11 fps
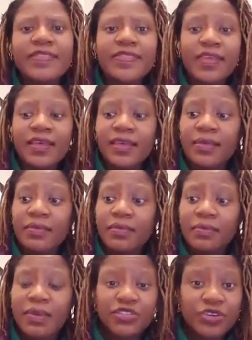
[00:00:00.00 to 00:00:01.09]
the
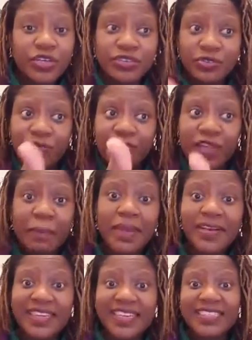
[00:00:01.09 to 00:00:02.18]
majority of the
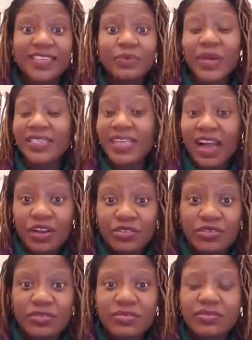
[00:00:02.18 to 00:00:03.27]
Americans went out,